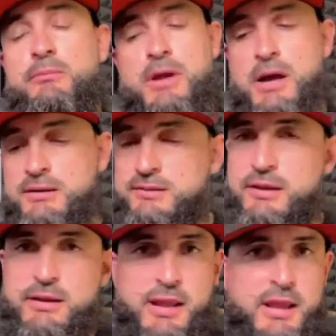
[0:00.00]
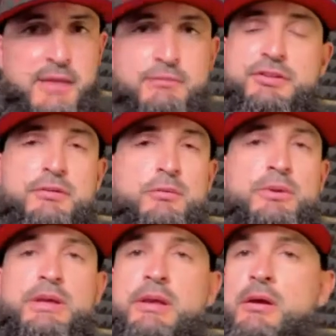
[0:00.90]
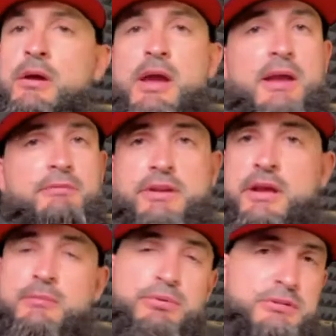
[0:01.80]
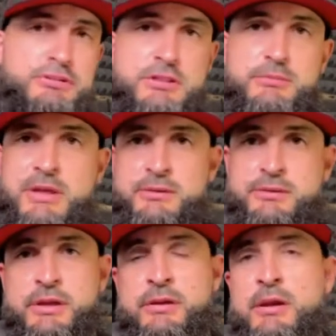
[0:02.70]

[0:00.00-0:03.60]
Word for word: content every single week. Every day I'm putting something out there.